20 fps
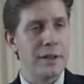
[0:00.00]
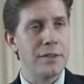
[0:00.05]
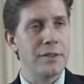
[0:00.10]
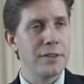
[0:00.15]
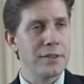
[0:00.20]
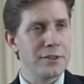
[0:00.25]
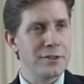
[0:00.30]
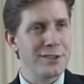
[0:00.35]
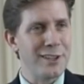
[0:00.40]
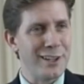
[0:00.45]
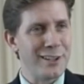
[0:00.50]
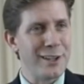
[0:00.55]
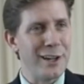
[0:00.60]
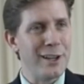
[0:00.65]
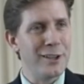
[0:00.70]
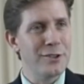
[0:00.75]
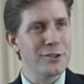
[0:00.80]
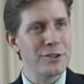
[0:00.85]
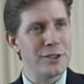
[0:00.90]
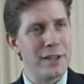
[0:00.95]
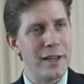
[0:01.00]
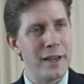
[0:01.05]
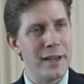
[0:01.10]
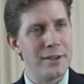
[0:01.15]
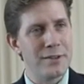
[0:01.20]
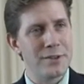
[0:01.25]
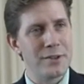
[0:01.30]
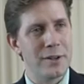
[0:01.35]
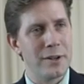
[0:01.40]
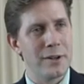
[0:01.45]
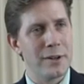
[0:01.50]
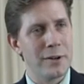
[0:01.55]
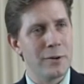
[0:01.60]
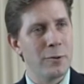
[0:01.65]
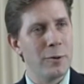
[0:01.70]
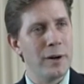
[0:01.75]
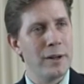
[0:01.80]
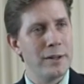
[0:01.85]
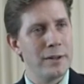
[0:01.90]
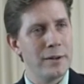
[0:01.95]
think this technology has a
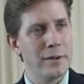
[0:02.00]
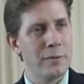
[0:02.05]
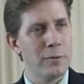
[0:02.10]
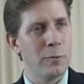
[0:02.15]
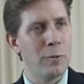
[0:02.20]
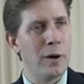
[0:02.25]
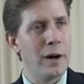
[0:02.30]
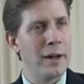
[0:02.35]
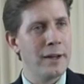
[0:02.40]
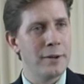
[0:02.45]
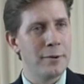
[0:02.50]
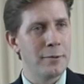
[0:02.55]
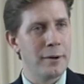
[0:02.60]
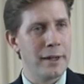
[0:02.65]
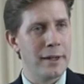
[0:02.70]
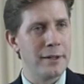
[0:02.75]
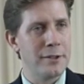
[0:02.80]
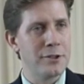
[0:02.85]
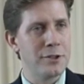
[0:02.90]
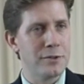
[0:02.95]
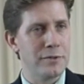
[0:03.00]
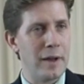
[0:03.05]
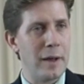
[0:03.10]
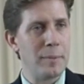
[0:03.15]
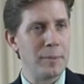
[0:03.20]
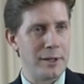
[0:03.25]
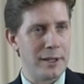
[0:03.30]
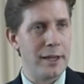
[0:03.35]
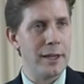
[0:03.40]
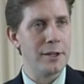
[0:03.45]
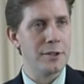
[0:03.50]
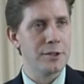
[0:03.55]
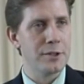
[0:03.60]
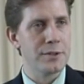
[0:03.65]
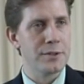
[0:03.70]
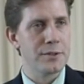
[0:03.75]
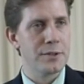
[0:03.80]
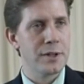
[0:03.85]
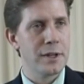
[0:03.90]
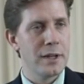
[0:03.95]
quite wide range of
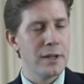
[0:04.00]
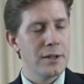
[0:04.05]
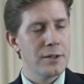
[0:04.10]
applications.